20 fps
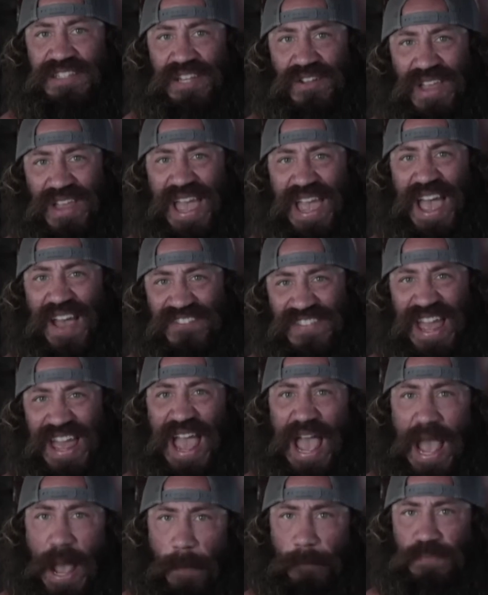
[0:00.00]
Still, I have to
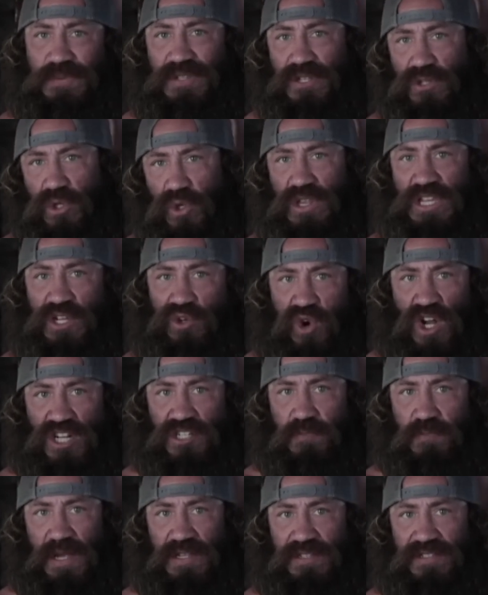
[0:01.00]
absolutely
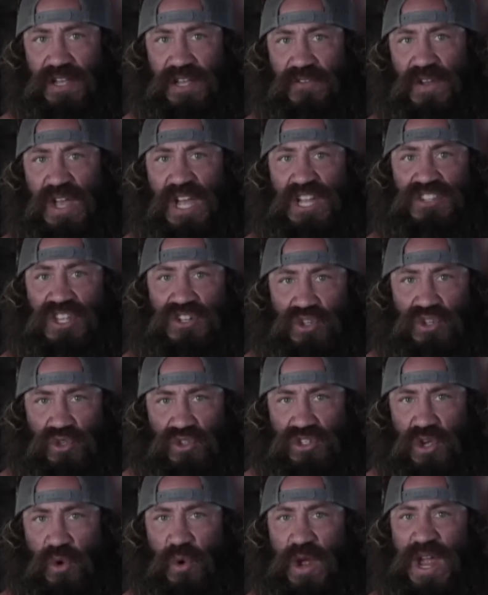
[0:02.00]
crush myself to do
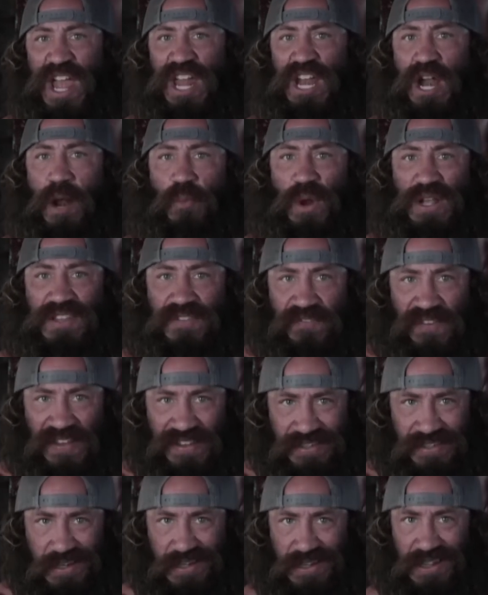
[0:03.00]
so, and I'm wrecked
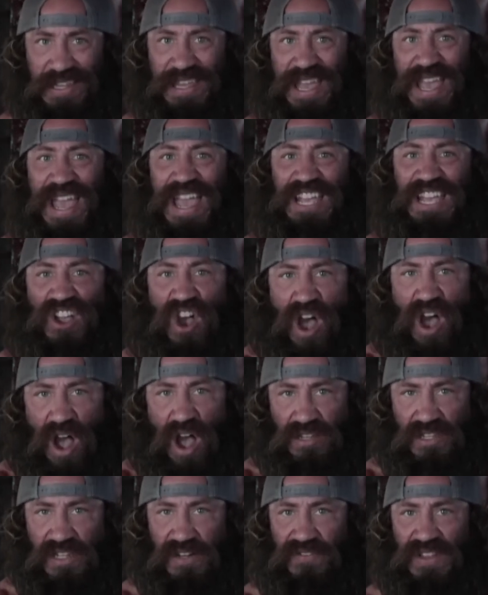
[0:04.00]
physically and
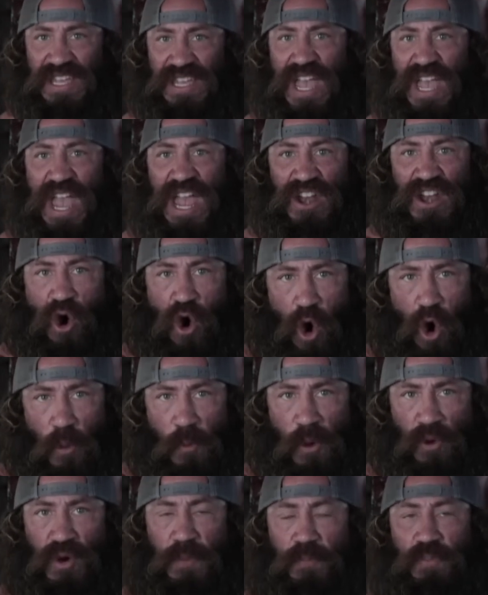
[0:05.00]
cognitively, and
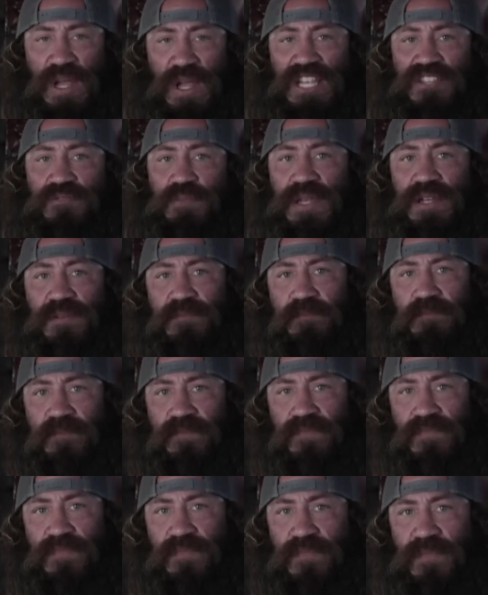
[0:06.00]
hormone replacement
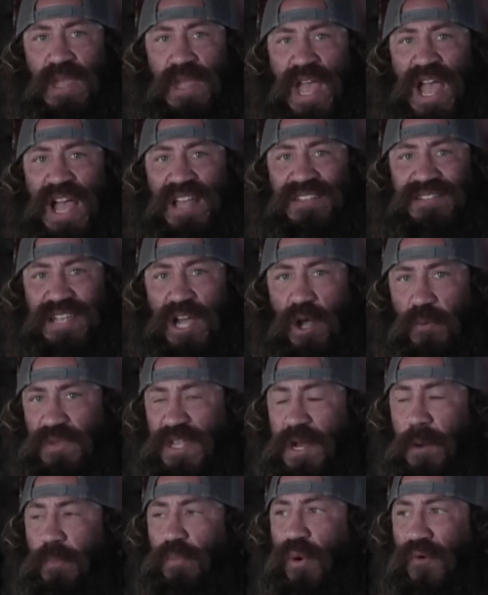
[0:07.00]
has helped
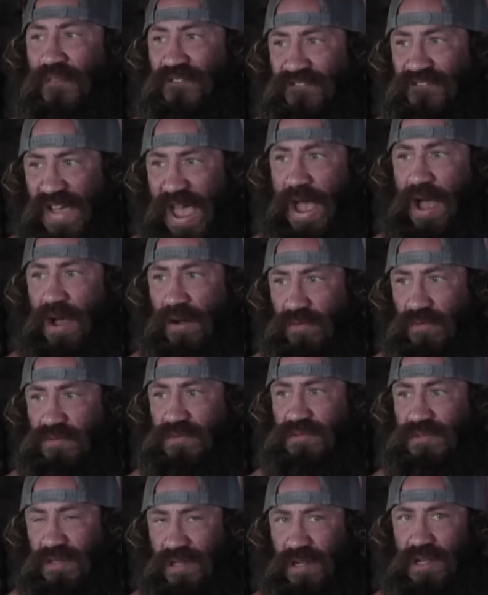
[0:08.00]
in a
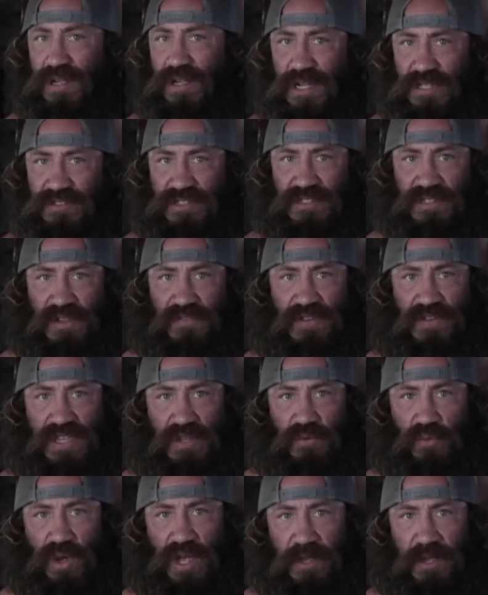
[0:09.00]
profound and
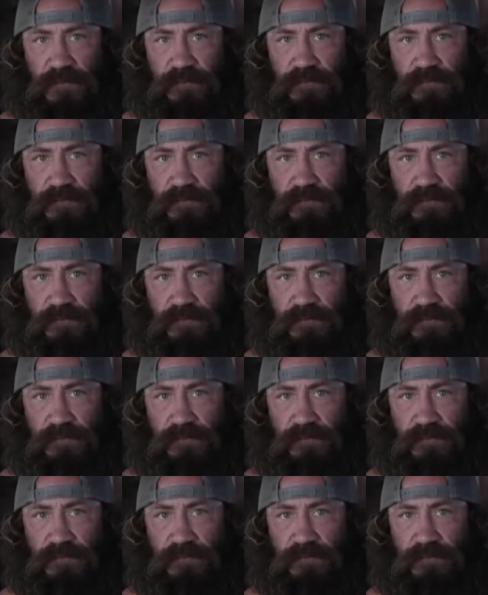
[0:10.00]
significant way.